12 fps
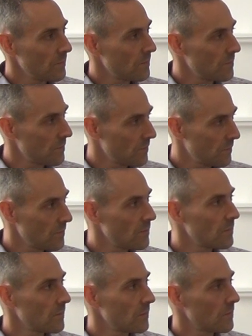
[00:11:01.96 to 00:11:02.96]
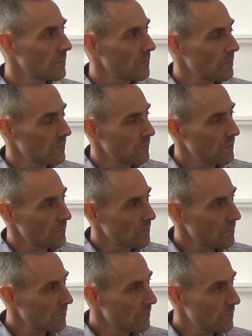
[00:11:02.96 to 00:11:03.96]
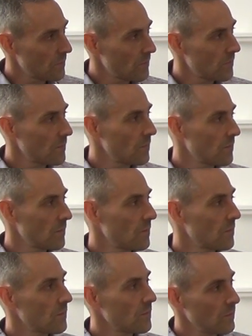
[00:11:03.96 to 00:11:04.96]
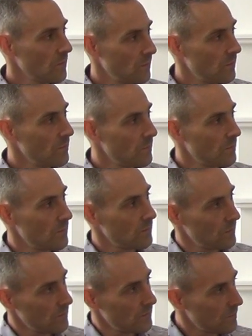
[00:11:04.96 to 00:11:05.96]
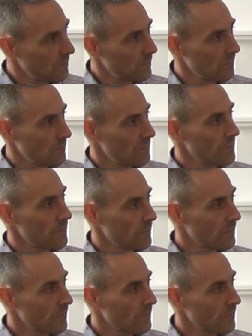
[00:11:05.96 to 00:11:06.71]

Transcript: No words are spoken by the person on screen.